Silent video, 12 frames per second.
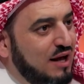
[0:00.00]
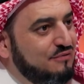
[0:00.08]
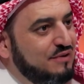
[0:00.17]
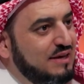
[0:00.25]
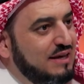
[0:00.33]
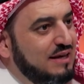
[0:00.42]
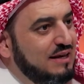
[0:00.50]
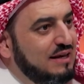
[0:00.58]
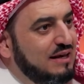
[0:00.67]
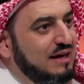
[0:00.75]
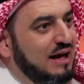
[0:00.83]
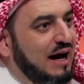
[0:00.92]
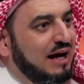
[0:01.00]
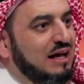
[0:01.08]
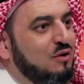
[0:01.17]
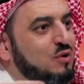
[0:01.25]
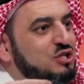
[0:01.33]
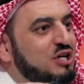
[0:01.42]
but have no real
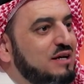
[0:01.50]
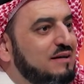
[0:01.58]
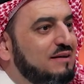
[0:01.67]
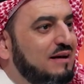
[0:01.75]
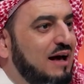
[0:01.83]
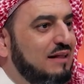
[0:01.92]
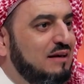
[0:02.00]
presence or